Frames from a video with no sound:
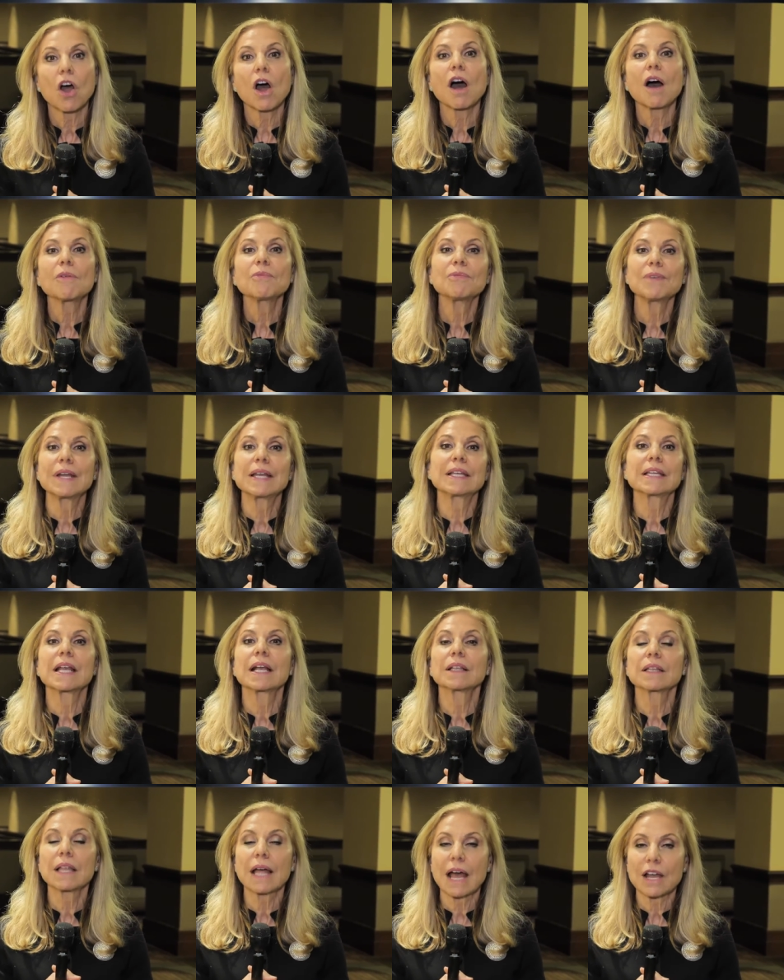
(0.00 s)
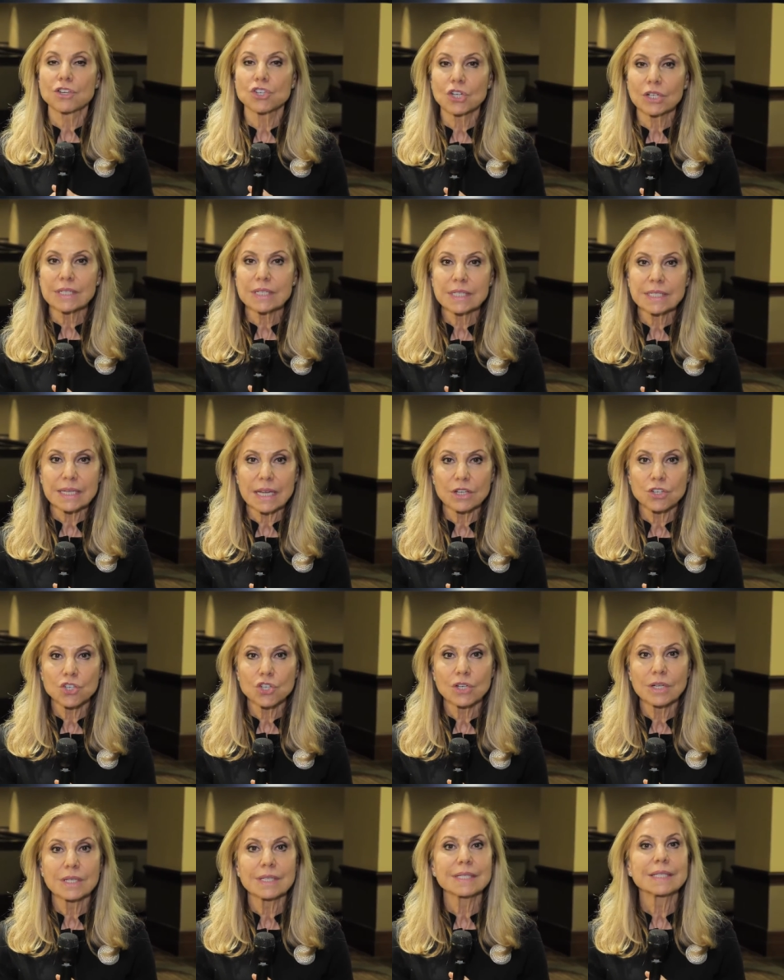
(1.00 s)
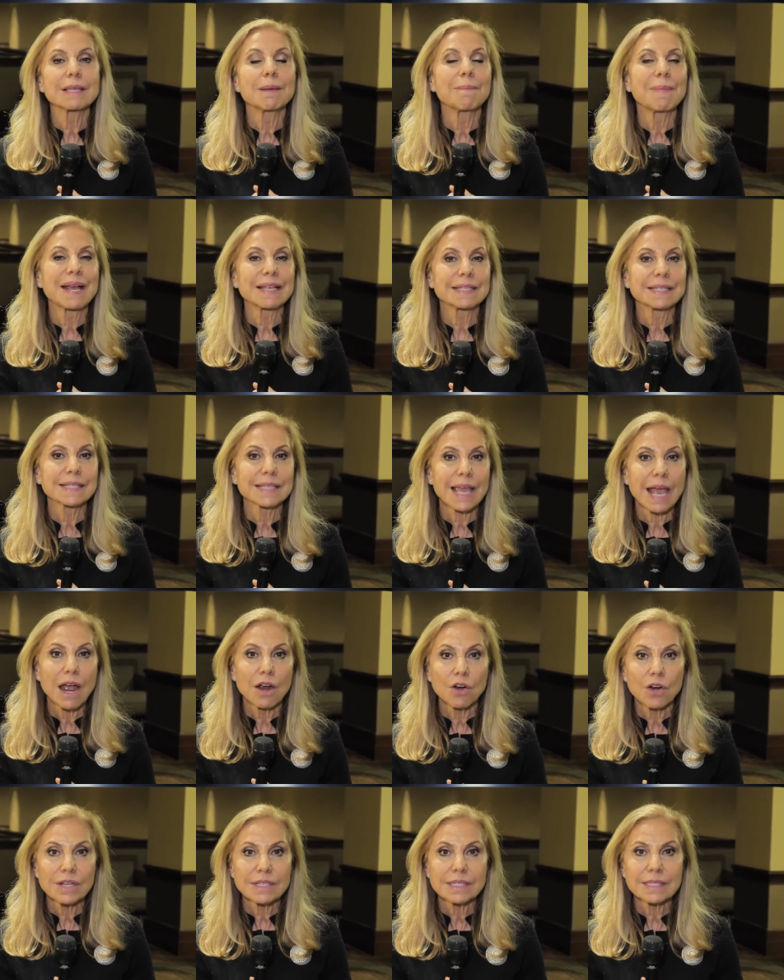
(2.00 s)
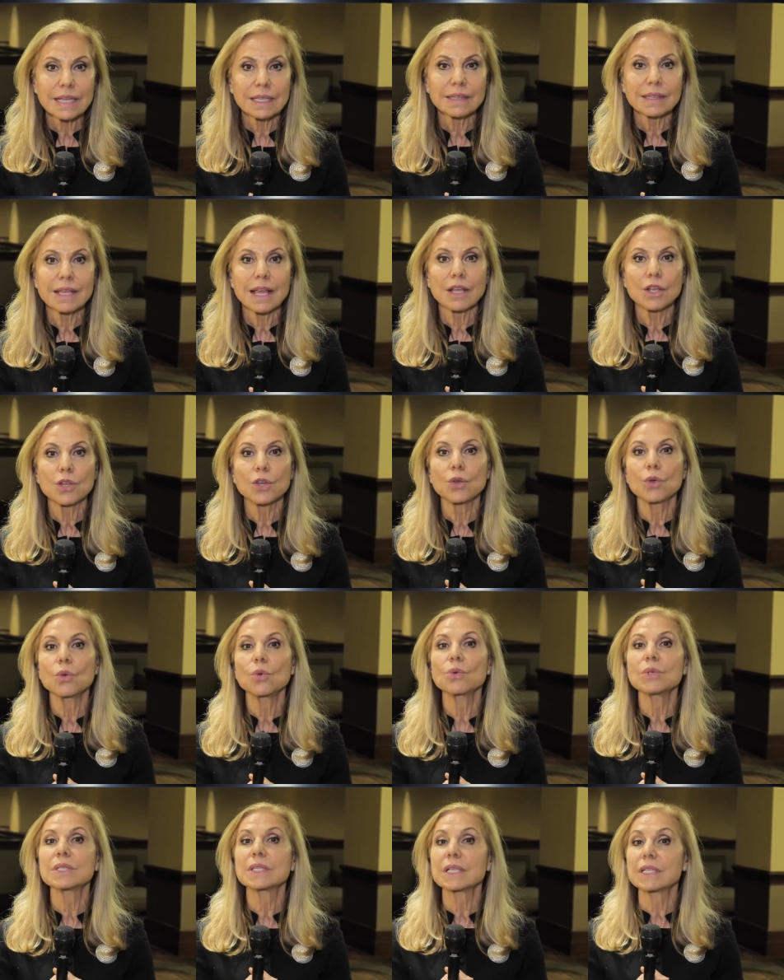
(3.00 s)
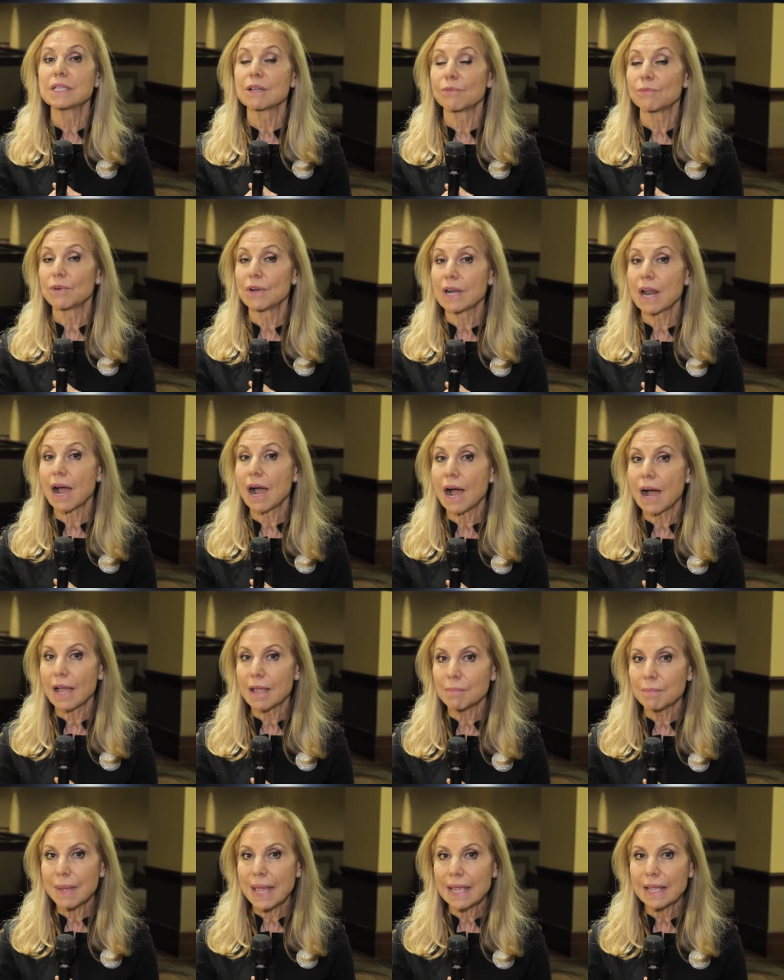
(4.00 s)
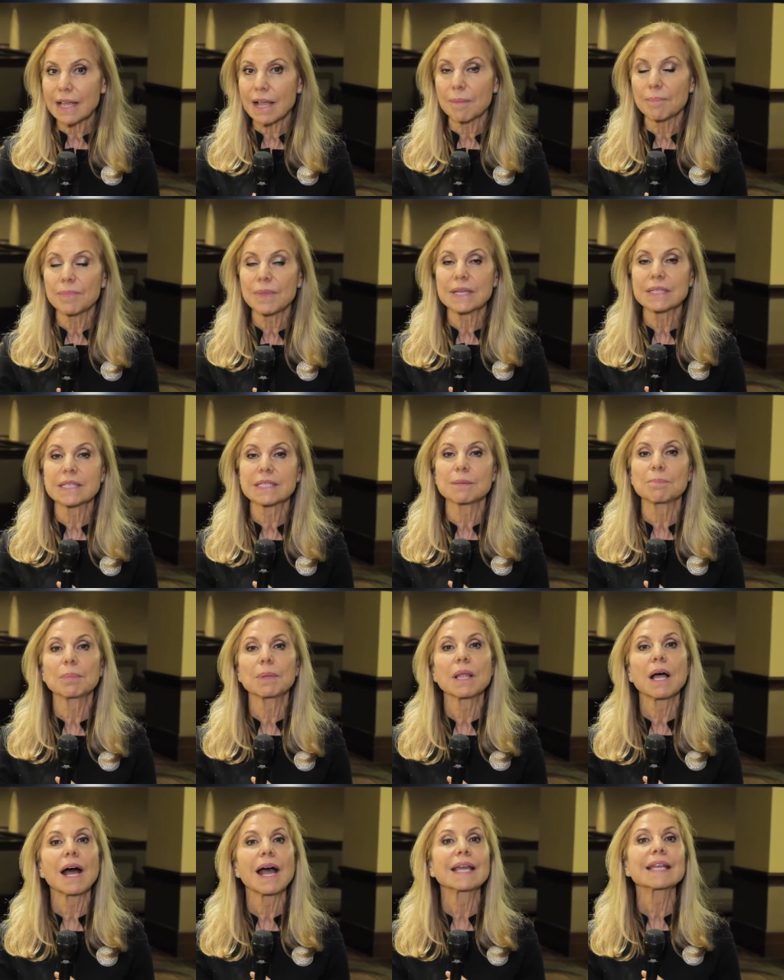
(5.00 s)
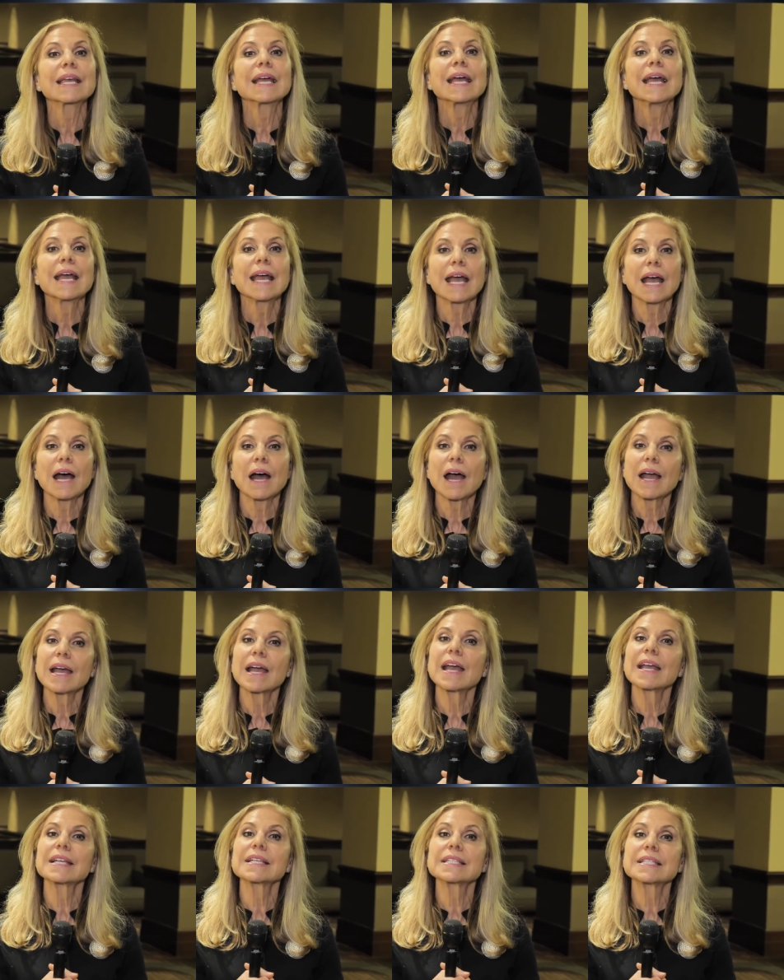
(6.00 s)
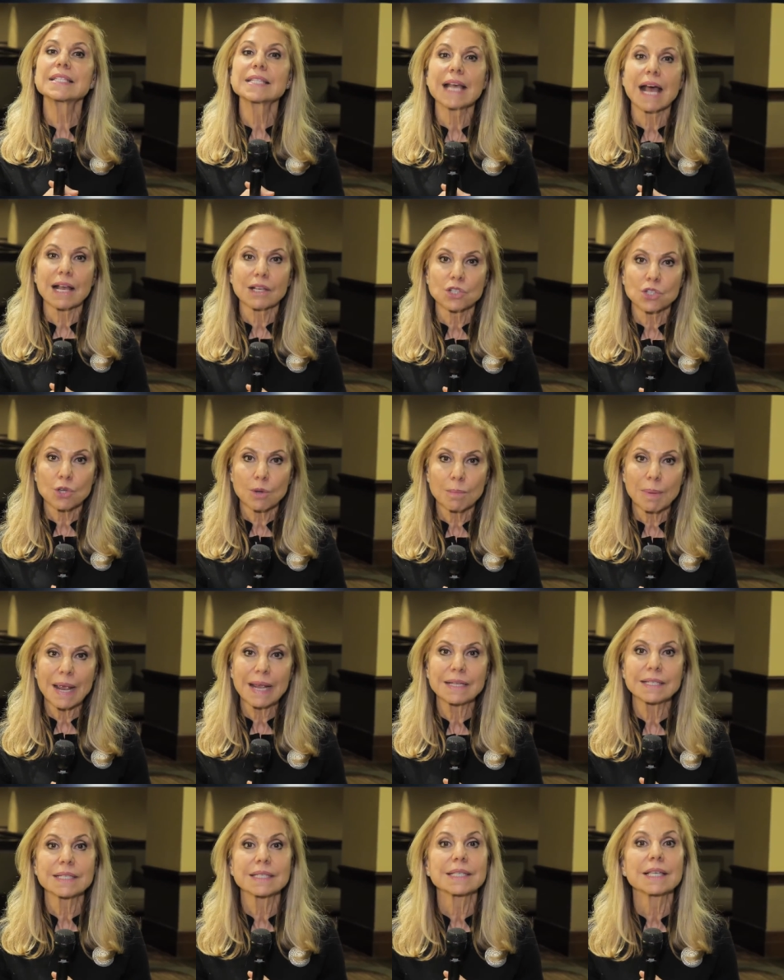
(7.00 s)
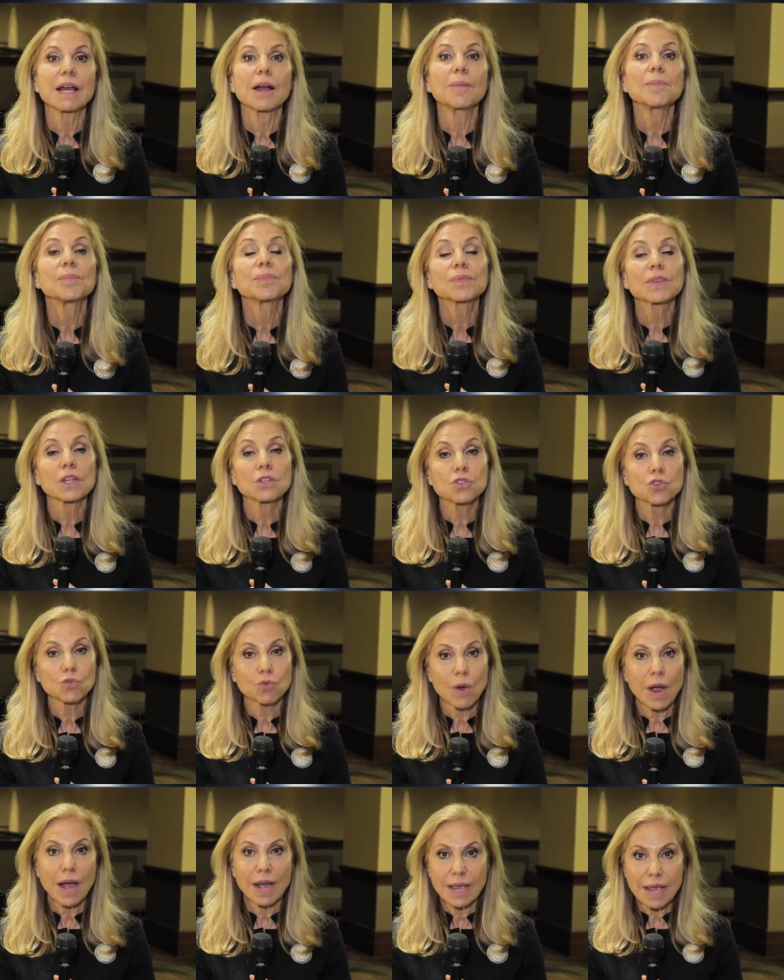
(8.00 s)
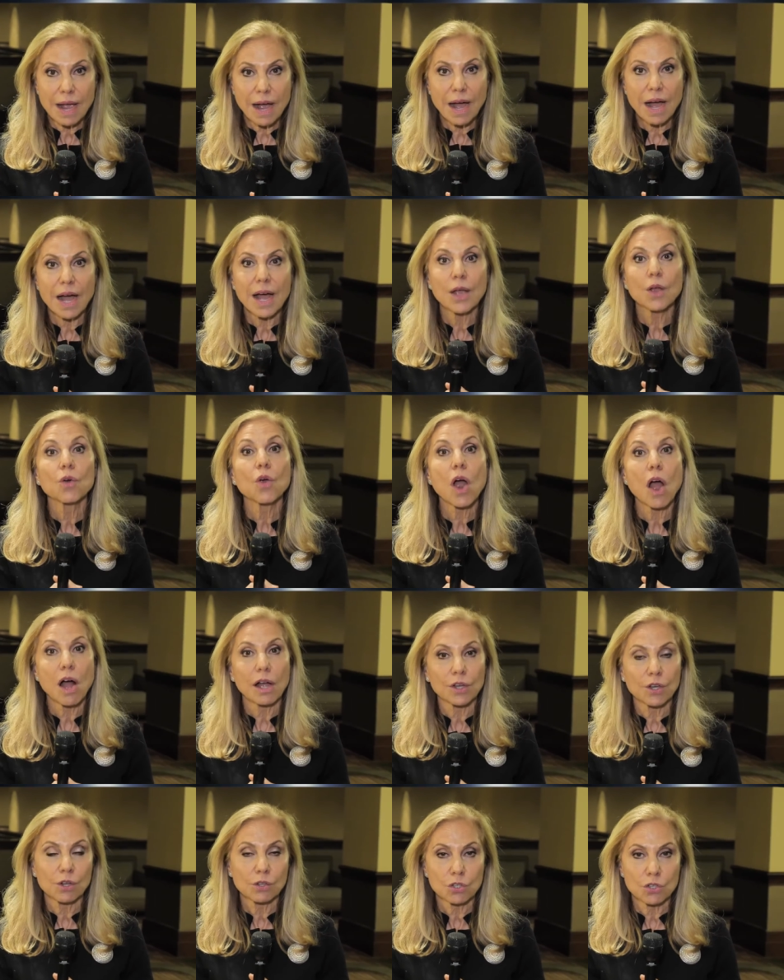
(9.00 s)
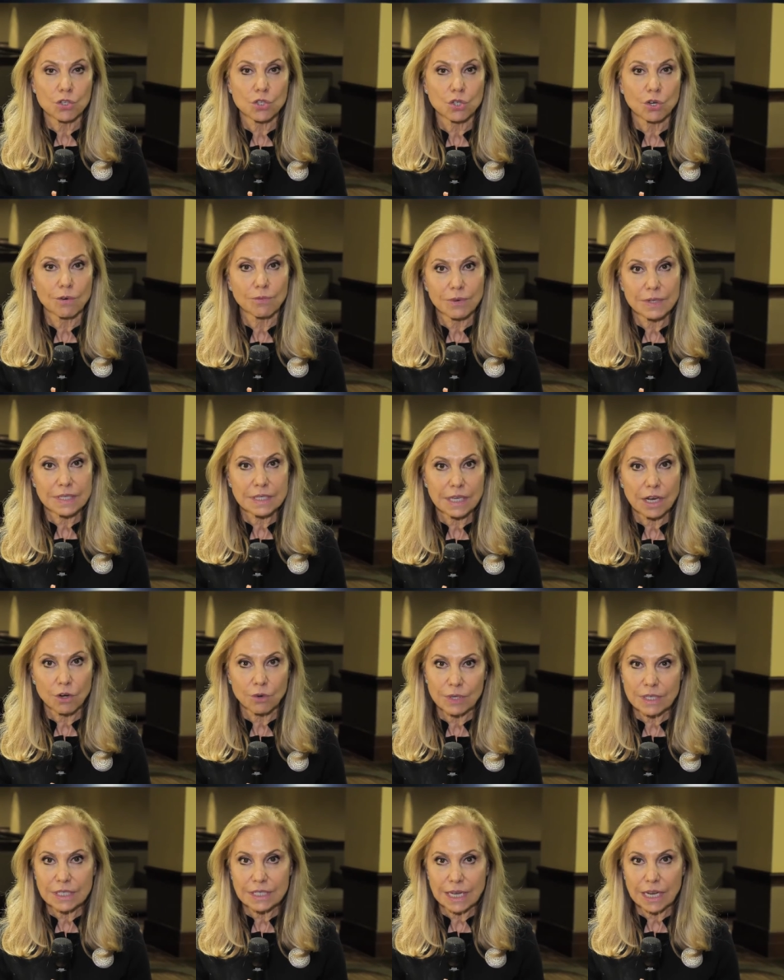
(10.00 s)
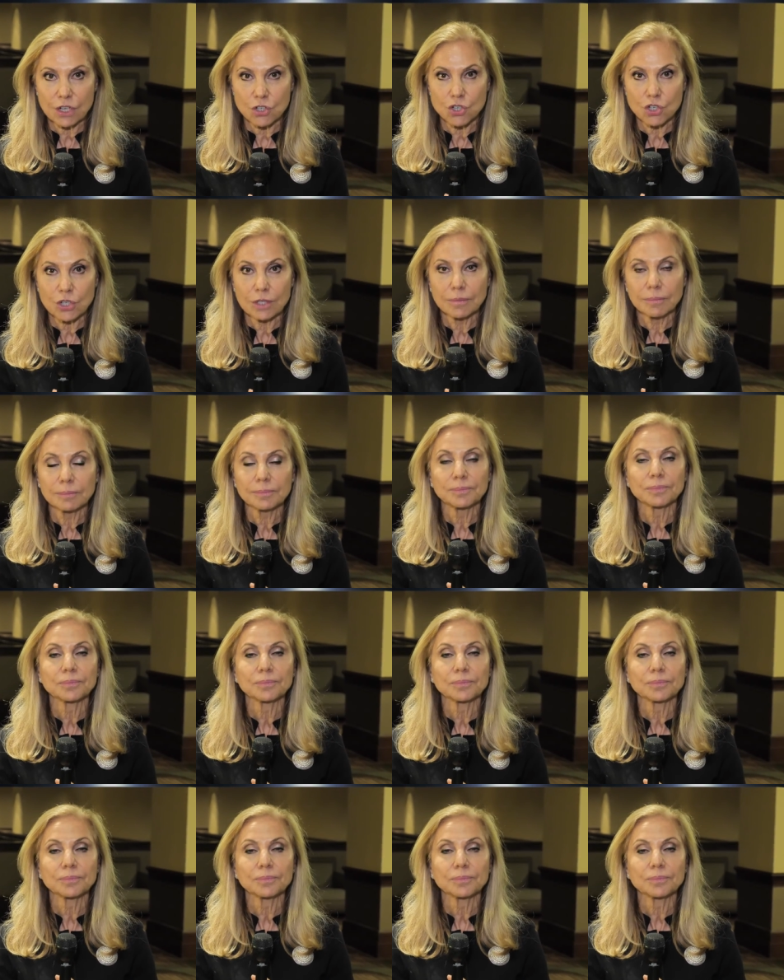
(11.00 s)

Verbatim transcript: Often lash extensions, the mascaras that they use, the different eye makeup that's applied exacerbates the dry eye or ocular surface irritation.